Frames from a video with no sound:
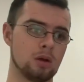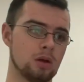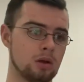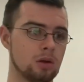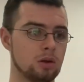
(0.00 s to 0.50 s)

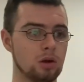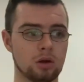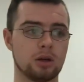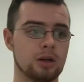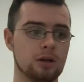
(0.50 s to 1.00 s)

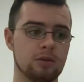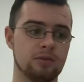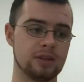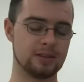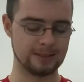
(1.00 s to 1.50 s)
not good
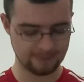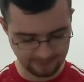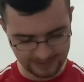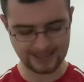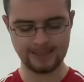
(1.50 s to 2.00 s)
enough. This
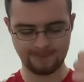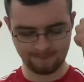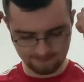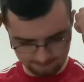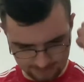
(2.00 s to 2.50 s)
defence is
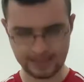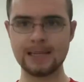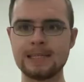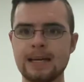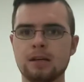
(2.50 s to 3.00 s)

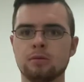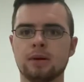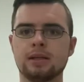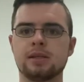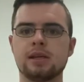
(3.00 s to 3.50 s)
fucking getting on
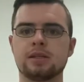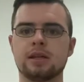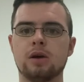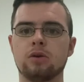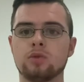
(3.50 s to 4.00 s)
my tits
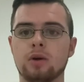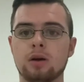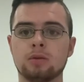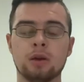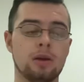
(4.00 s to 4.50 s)
now as
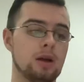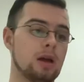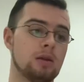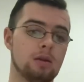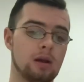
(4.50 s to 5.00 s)
well.
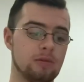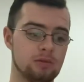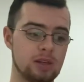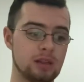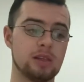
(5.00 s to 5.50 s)
And I've
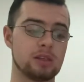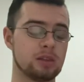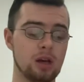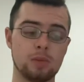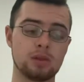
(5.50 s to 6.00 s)
said this
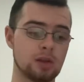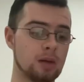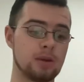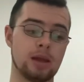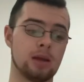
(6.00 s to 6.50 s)
time and
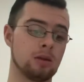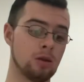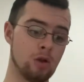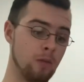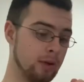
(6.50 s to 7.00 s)
time again,
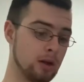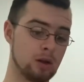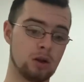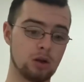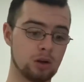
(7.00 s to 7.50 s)
we are
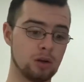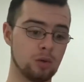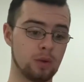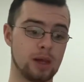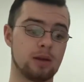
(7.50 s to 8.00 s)
not going to
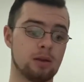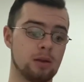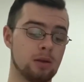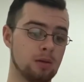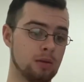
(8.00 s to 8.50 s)
win
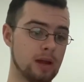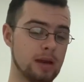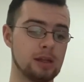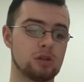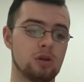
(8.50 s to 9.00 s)

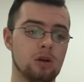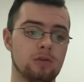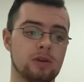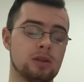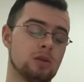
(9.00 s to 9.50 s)
any
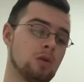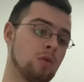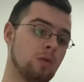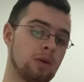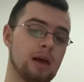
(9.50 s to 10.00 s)
trophies
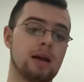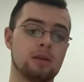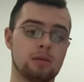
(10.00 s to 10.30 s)
with that